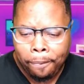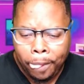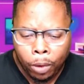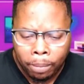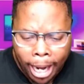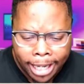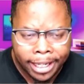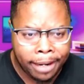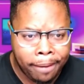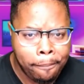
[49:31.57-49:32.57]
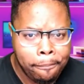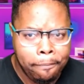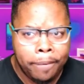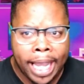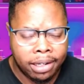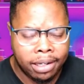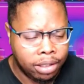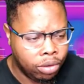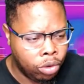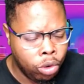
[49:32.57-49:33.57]
reminded him that
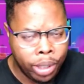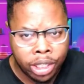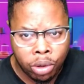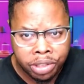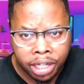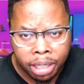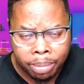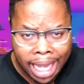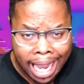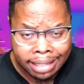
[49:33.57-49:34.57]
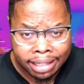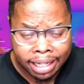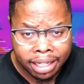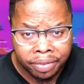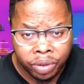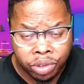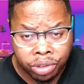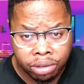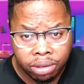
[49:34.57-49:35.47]
who we know is going to be Isaac in the future,